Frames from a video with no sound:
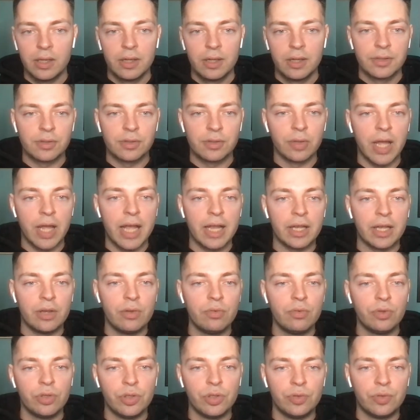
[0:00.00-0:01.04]
So like
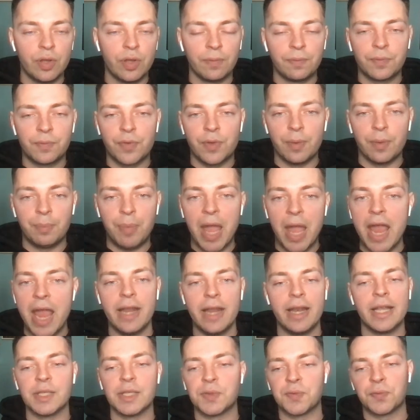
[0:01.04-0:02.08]
the
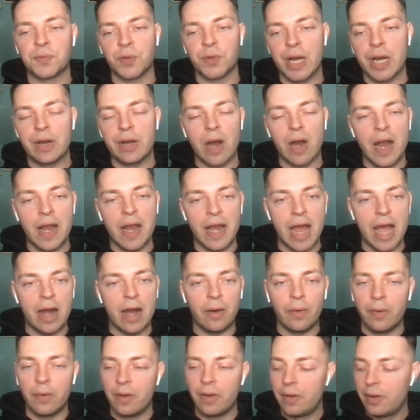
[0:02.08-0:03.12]
paint is free right
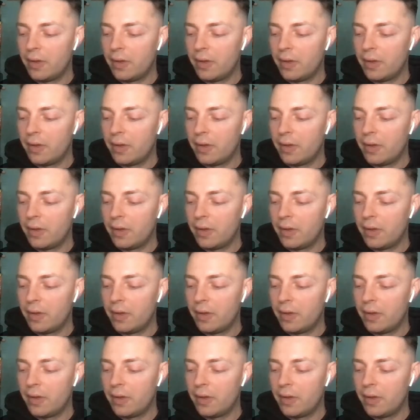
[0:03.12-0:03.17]
now.